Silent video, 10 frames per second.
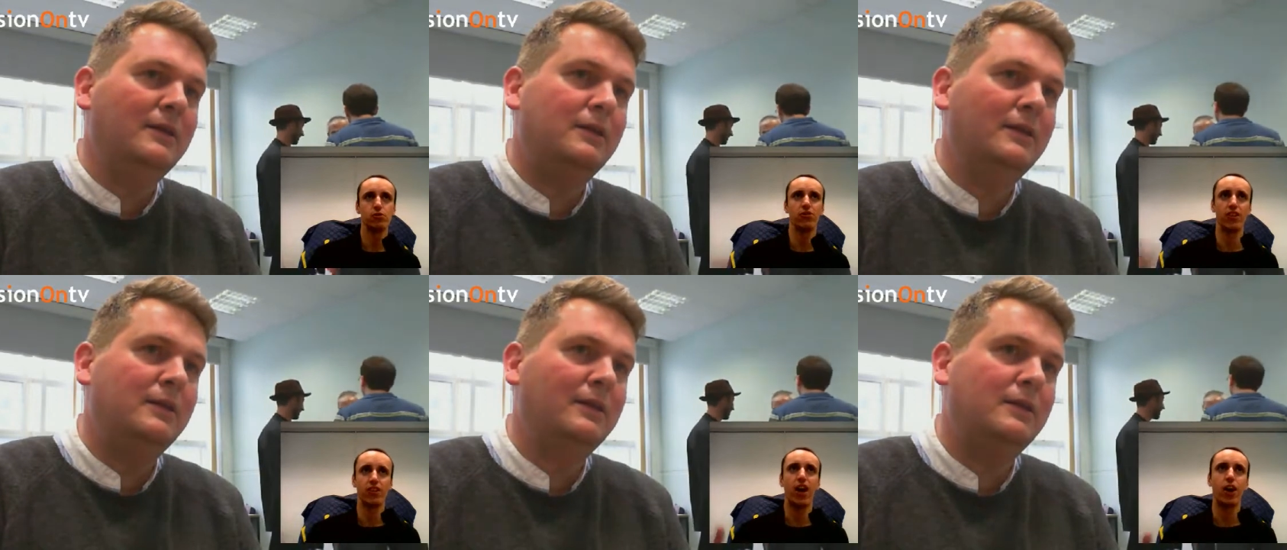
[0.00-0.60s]
Speaker 1: you
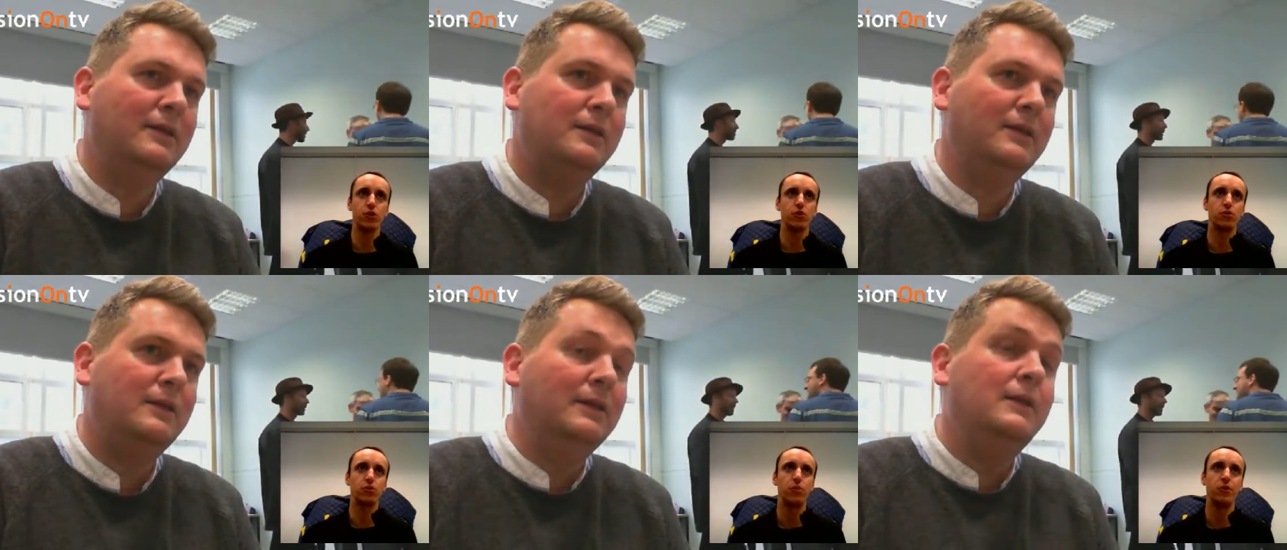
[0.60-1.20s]
think are going
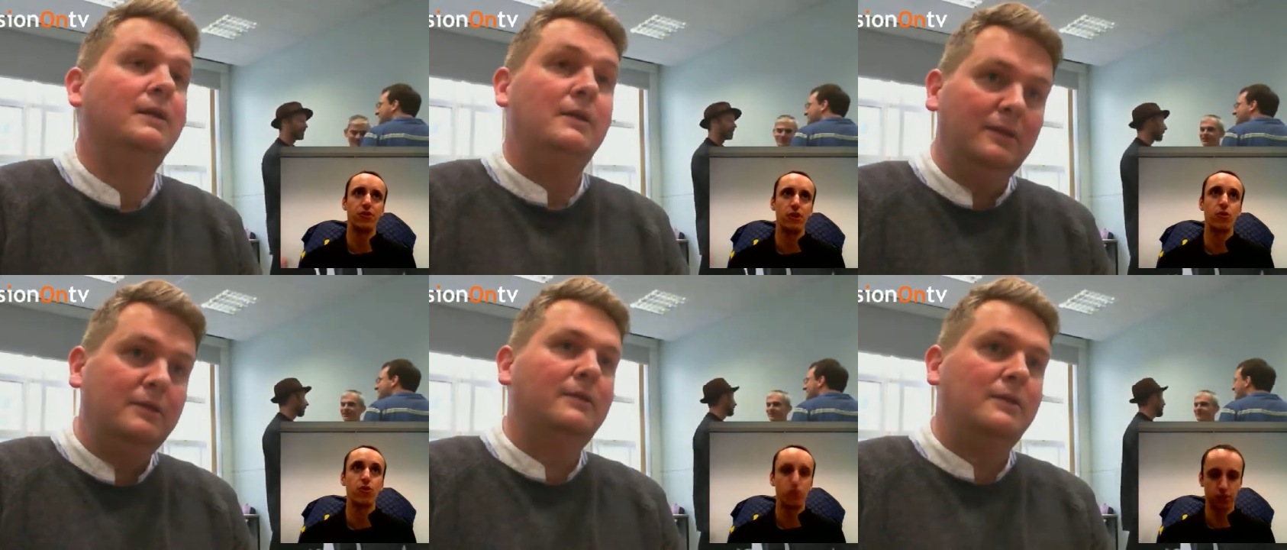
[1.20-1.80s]
to be
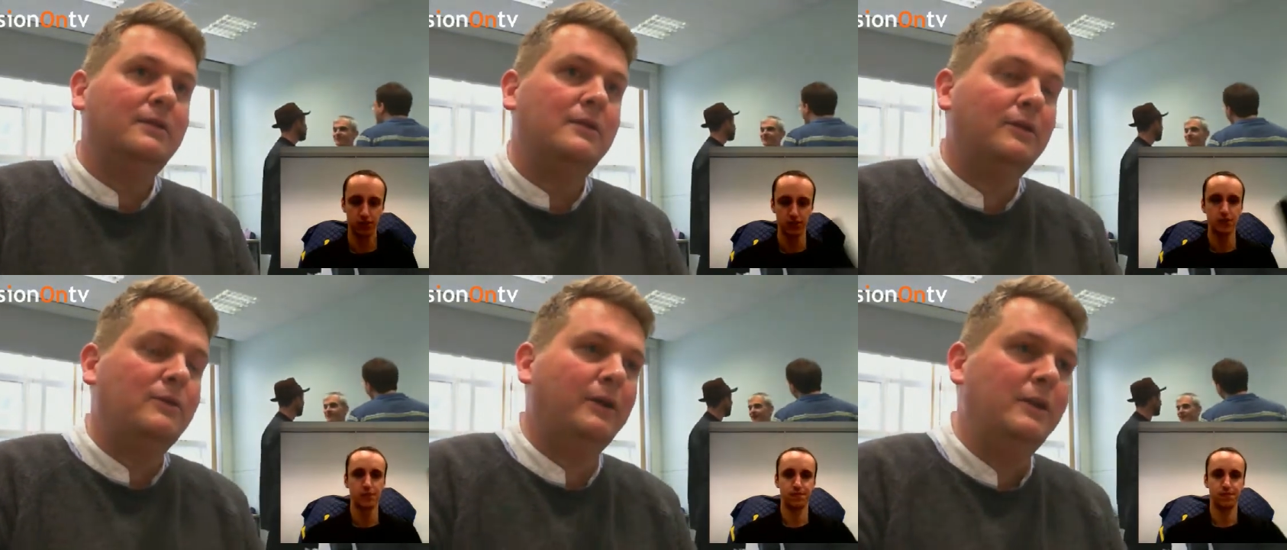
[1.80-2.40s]
available soon?
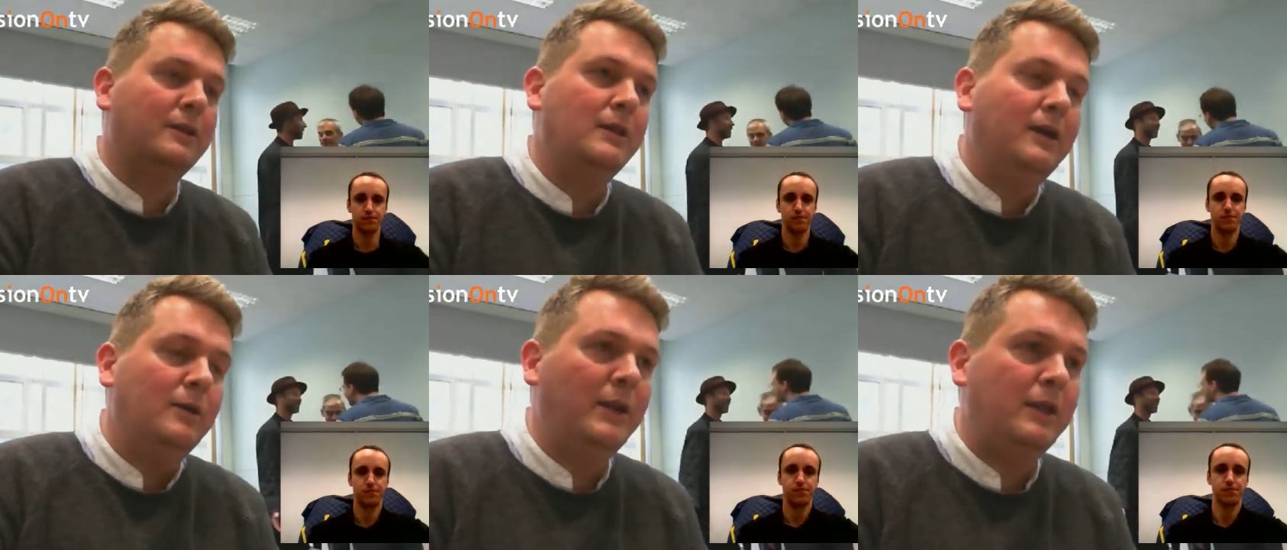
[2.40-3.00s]

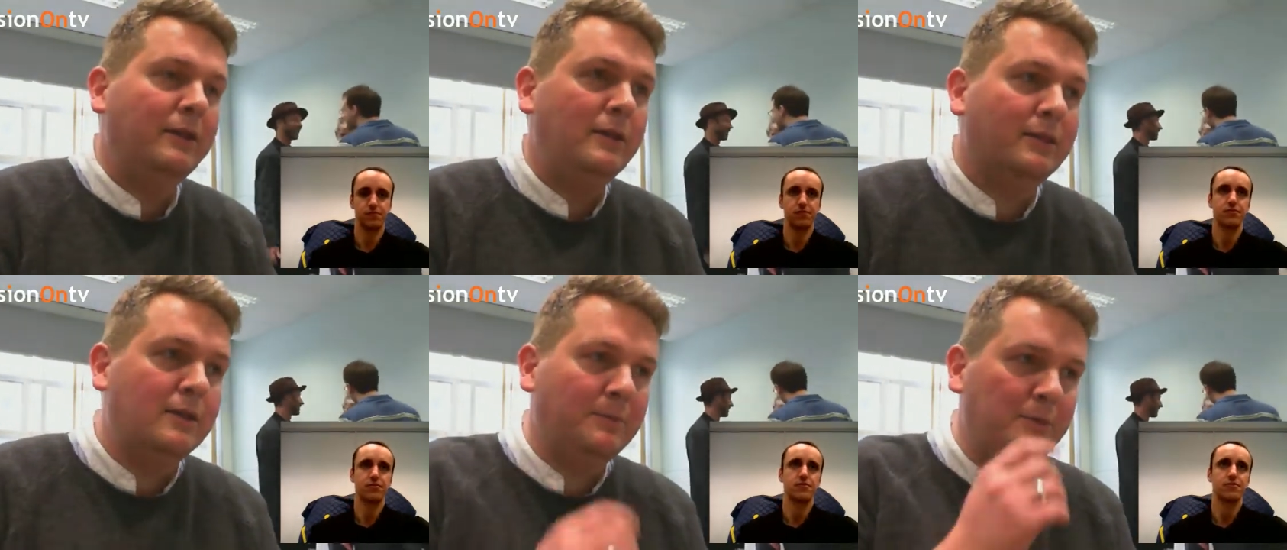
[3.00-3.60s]
Speaker 2: Well, I think
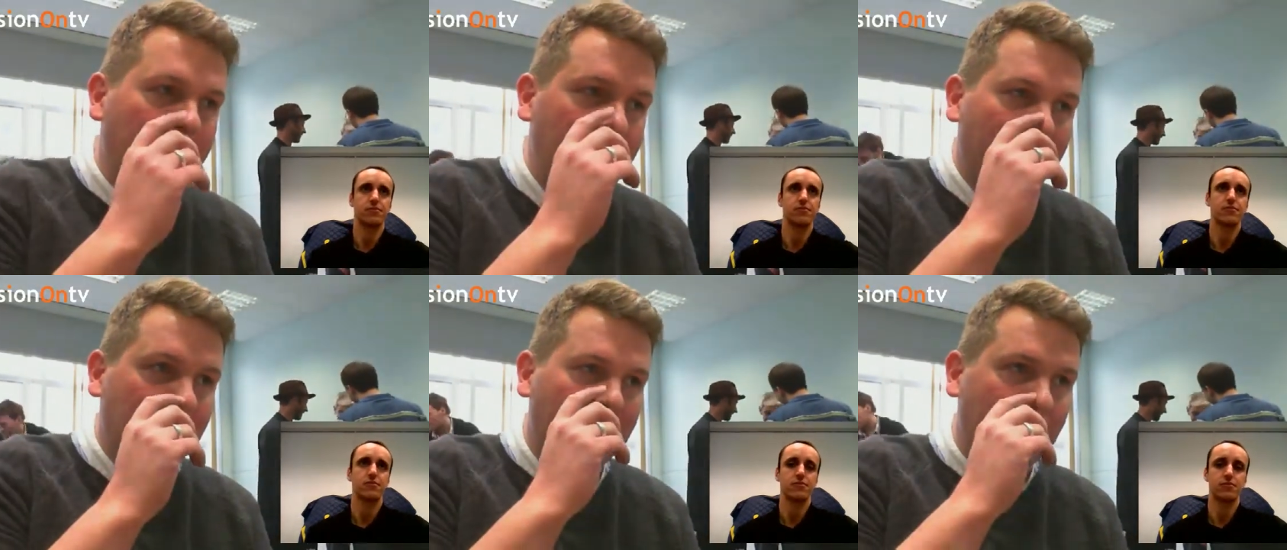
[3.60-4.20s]
there's a couple of
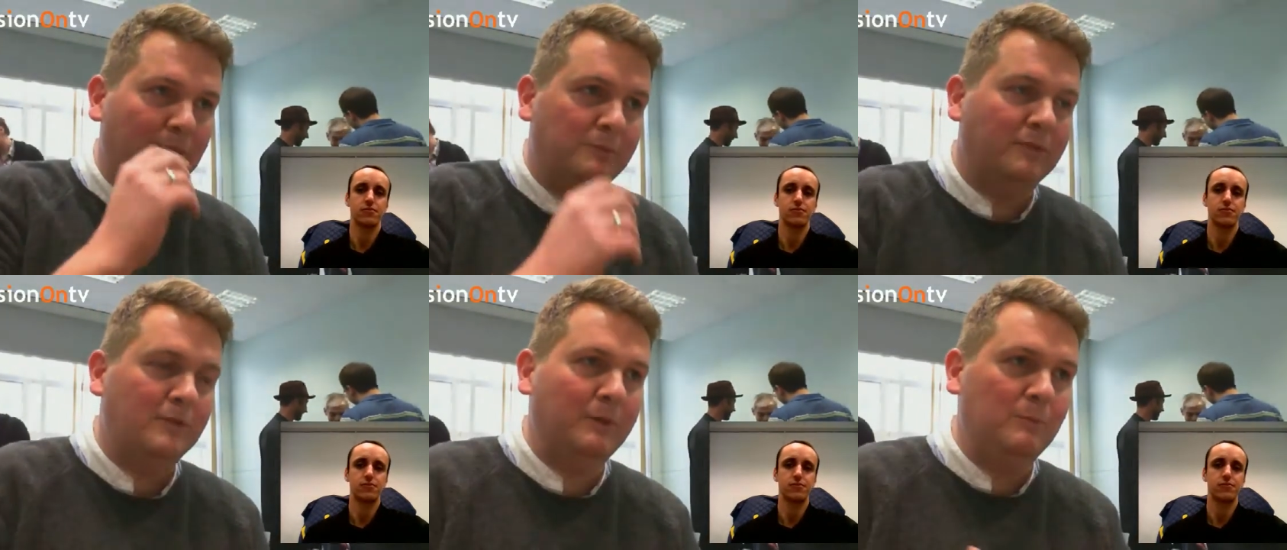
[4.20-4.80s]
really interesting
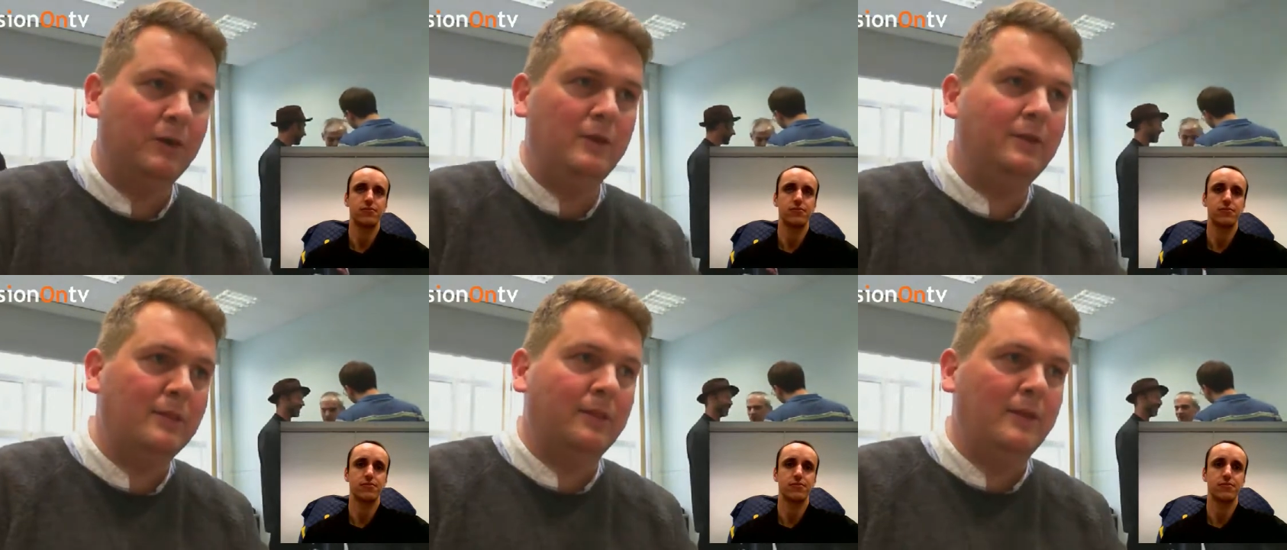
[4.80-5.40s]
options. I mean, one
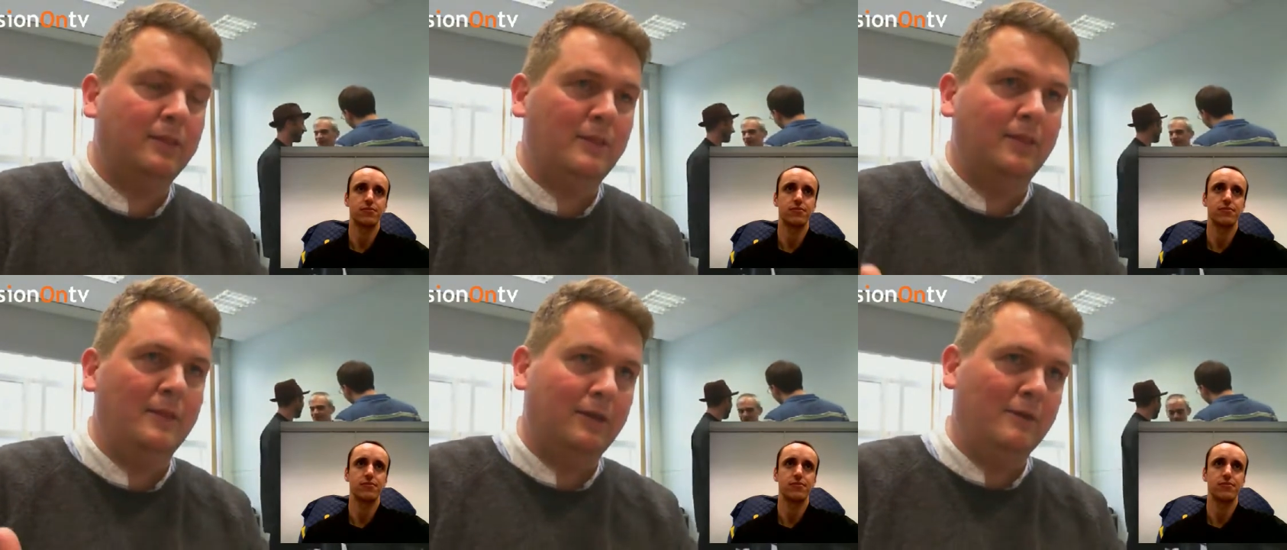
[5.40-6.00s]
is
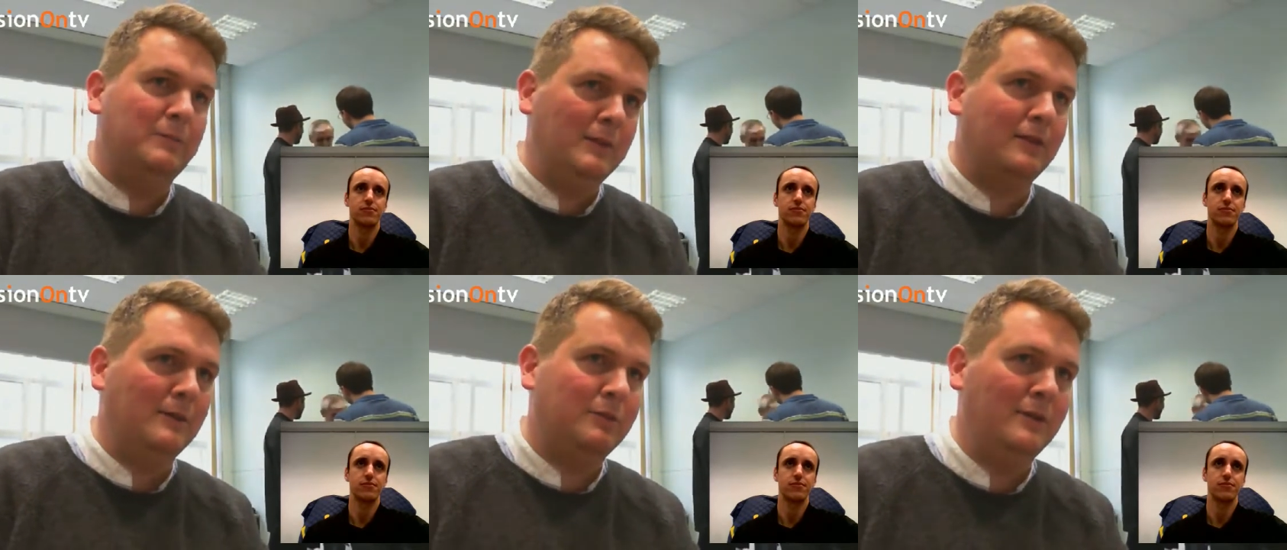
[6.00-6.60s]
if the, the
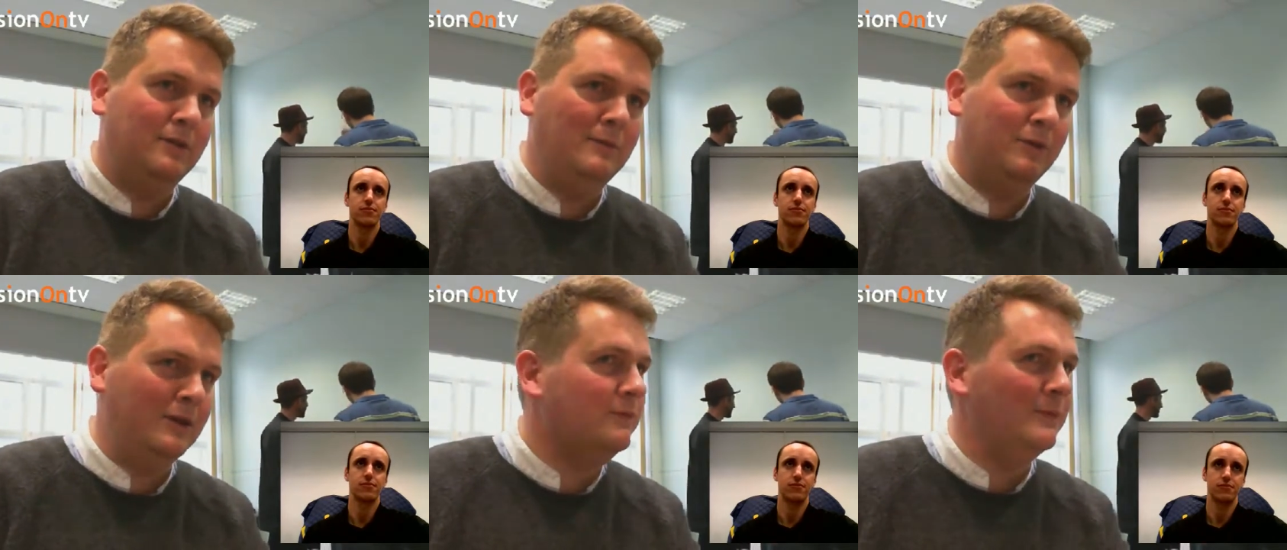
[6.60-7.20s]
government steps in and
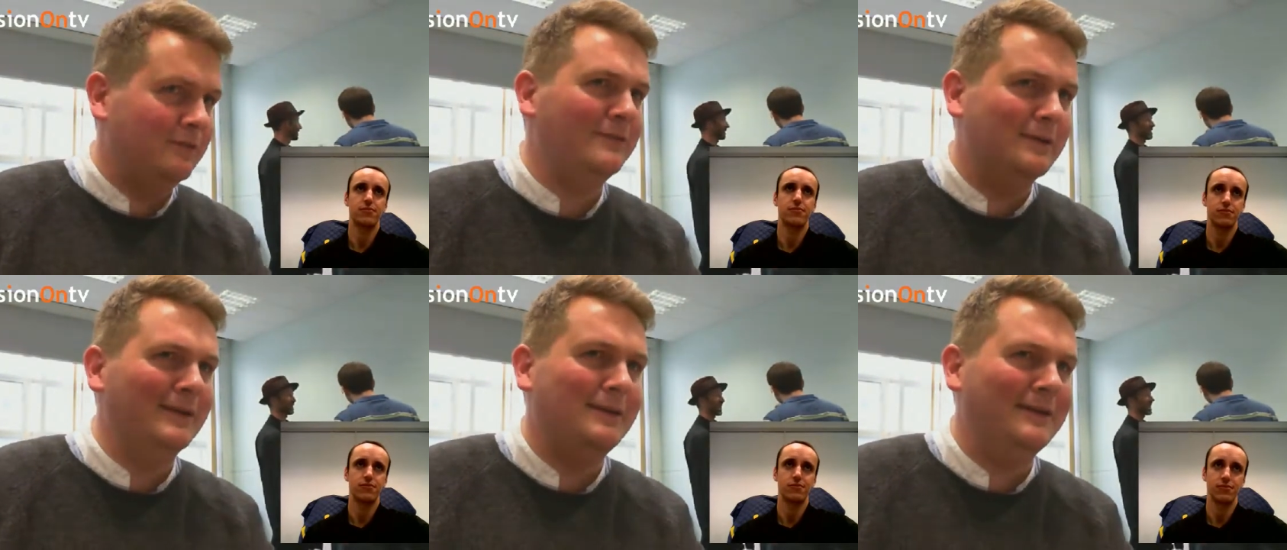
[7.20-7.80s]
invests, which is
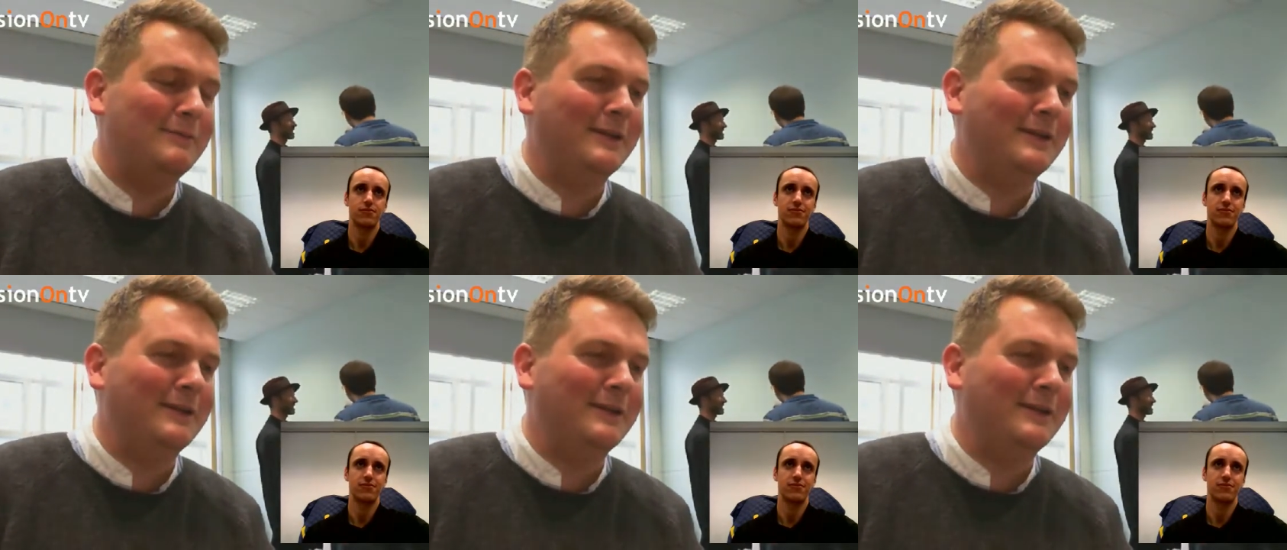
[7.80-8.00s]
looking kind